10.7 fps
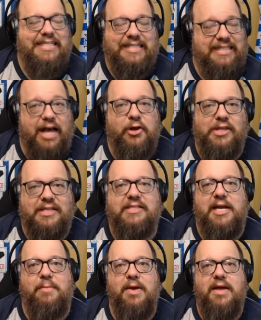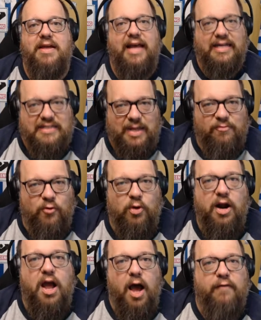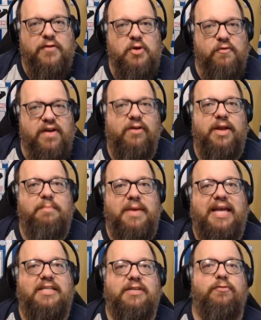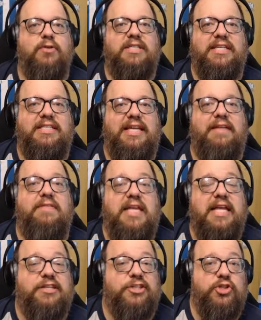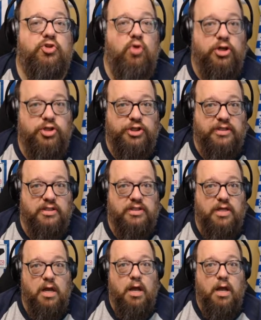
exactly the same, except for a few very big differences in the instructions.